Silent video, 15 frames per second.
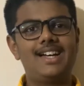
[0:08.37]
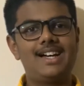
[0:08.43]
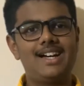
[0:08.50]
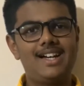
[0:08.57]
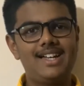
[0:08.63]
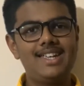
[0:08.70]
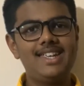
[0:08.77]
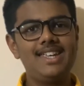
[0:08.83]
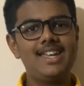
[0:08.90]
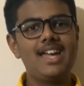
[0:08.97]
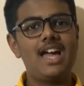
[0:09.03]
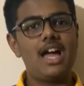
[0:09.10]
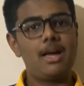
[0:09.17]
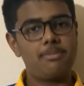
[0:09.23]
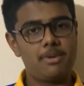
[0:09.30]
I
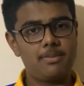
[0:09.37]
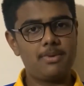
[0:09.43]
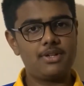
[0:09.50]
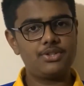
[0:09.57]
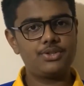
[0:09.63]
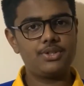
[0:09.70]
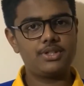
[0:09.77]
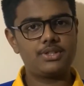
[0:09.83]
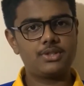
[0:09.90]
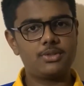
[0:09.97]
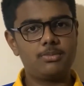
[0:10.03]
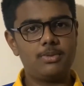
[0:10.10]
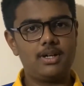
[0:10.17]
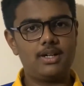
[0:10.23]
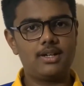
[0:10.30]
am Himanshu S.
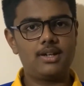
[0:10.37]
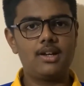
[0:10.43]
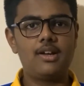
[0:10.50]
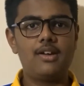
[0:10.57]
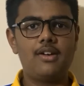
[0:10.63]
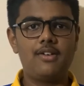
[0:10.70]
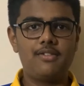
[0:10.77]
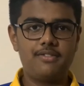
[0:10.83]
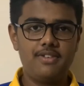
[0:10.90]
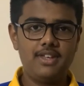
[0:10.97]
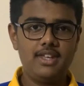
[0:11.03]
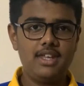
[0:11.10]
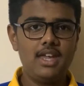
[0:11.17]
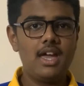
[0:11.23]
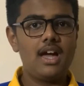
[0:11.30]
Kumar.
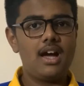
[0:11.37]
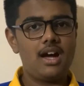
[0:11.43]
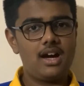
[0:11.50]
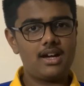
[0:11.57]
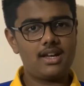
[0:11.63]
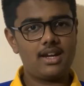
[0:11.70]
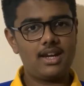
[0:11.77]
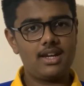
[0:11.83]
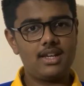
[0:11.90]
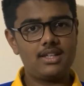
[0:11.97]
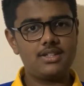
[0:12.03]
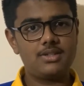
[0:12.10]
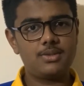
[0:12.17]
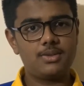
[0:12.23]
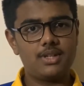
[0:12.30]
We are grade 8
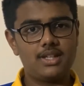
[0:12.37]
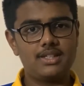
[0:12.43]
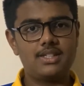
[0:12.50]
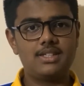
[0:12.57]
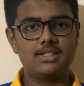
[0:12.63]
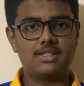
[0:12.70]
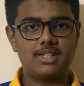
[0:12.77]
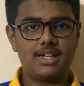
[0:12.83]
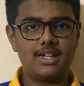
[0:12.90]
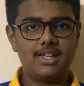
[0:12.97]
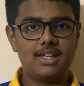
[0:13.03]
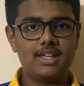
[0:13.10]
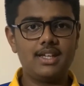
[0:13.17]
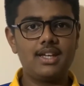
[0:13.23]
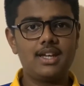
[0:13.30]
students
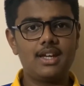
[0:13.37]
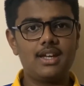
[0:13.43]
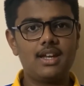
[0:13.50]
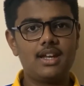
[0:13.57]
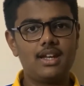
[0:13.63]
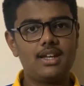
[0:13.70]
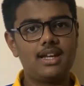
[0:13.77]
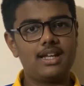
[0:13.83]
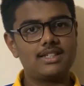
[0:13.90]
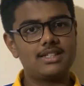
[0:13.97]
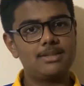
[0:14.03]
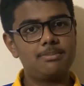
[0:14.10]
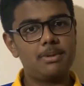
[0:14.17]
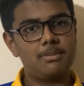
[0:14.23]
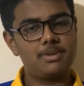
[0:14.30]
studying in Excel
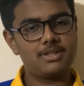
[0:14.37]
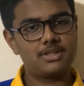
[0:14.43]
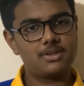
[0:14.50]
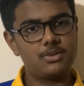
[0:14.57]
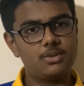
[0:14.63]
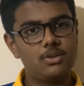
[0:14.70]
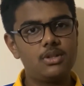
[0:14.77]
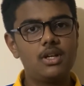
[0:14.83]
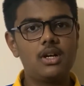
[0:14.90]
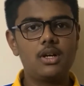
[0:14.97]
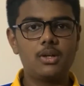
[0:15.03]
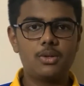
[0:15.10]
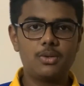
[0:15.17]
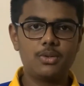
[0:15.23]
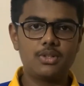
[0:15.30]
Public School,
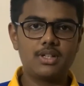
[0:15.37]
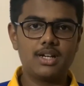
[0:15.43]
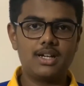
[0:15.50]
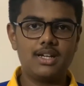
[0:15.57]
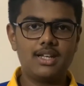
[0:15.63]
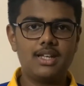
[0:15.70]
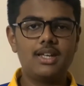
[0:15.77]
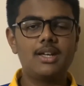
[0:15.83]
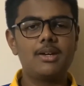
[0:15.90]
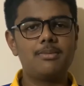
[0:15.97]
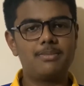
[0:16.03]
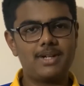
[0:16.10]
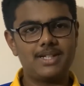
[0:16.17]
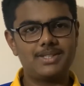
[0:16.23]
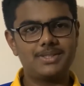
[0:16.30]
Koorgalli,
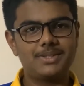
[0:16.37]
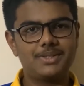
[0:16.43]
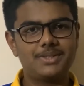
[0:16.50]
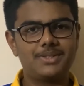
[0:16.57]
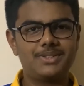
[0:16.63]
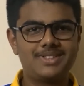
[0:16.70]
Mysuru.